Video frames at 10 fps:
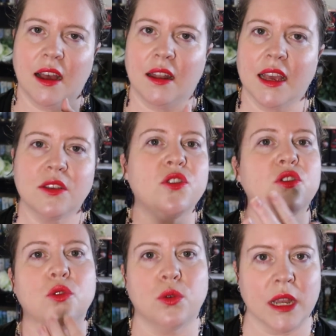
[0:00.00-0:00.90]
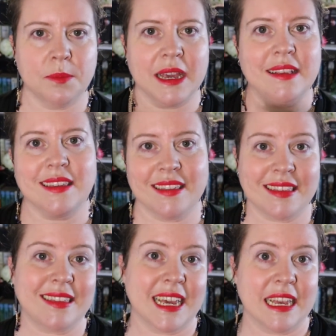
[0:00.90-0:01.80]
like story beats and
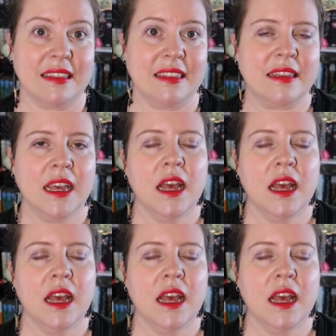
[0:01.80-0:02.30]
scenes.